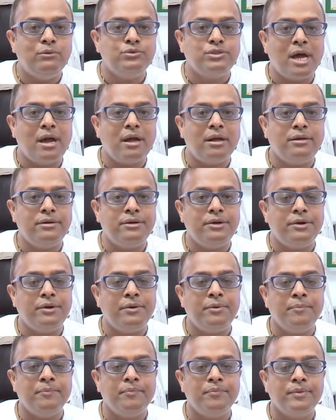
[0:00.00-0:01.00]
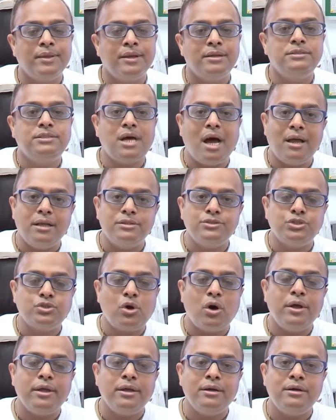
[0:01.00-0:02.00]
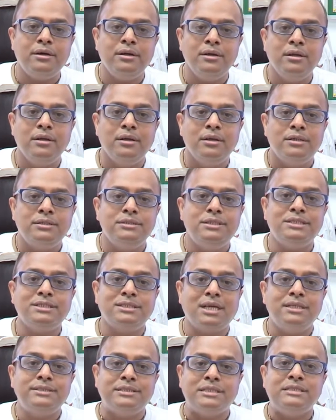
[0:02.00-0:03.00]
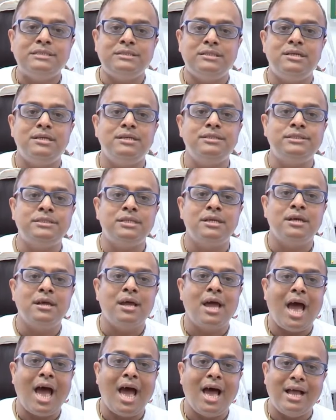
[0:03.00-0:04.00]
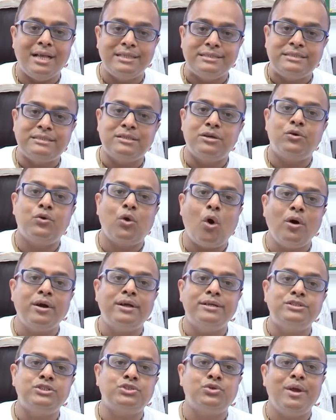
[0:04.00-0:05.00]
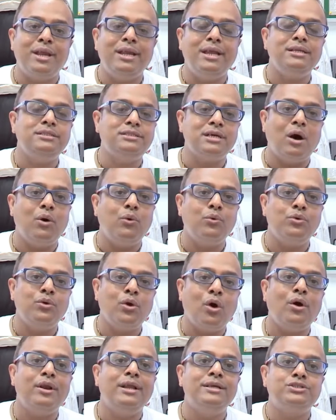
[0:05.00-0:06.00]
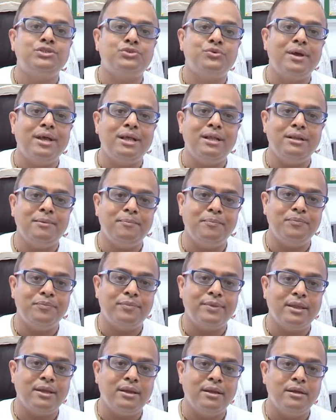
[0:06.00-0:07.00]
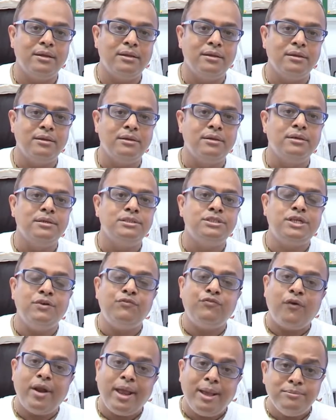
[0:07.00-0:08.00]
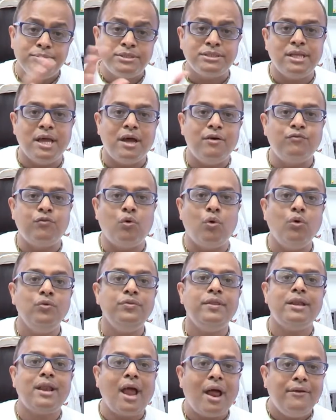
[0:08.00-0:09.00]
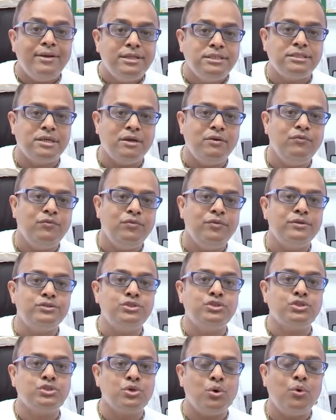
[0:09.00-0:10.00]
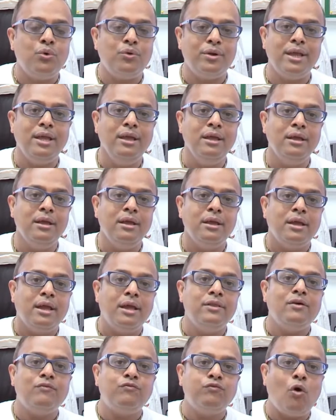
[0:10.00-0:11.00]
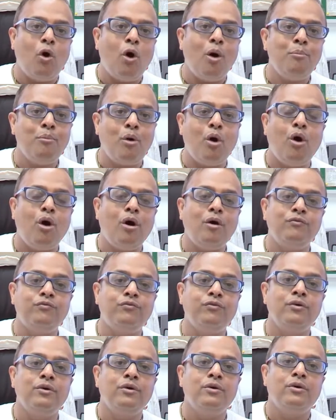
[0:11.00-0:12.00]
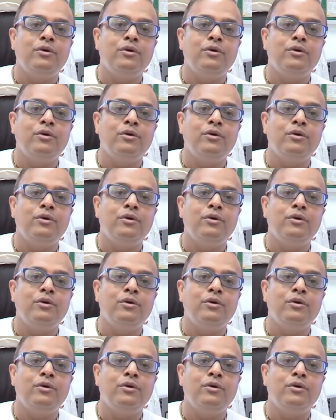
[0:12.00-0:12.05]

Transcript: News anchor Diane Sawyer discusses this as rockets raining down on Israel. She frames, therefore, the narrative, the story, in the form of